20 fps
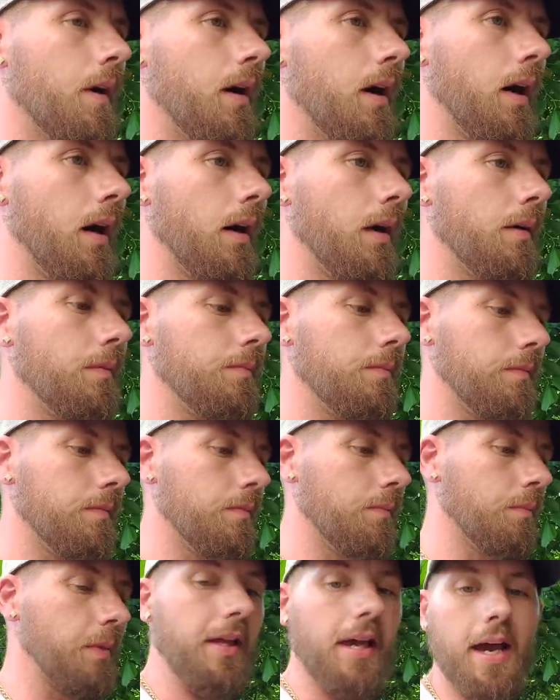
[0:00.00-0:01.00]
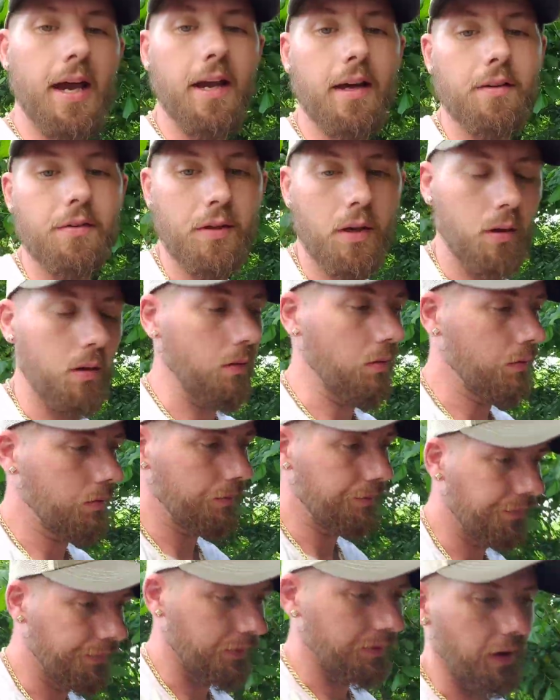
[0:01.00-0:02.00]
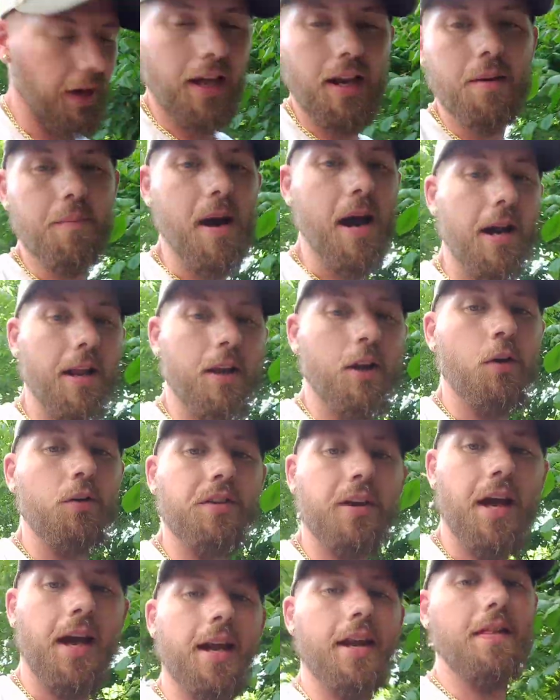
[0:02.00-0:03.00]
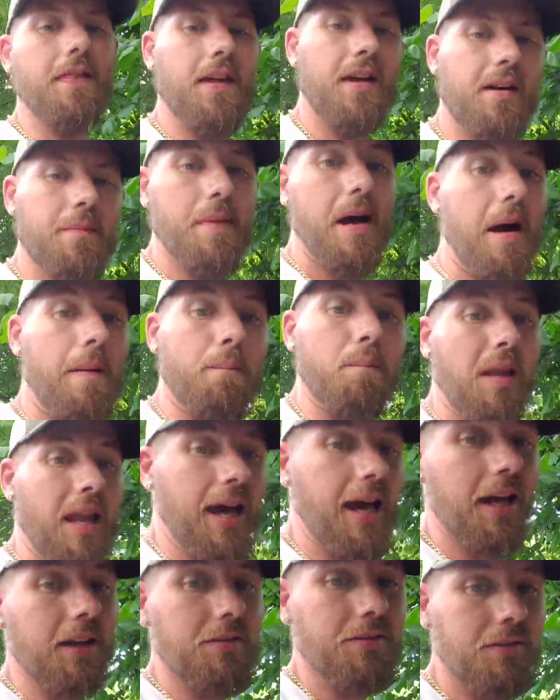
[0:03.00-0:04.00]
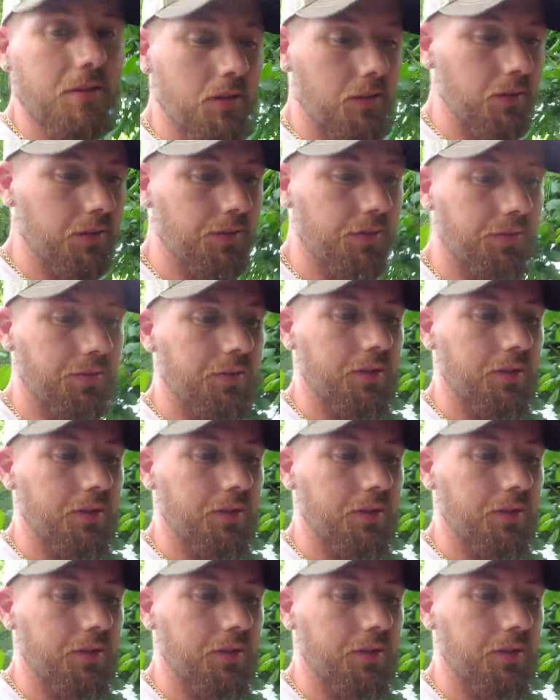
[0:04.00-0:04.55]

But yeah, so anybody knows anything about blasters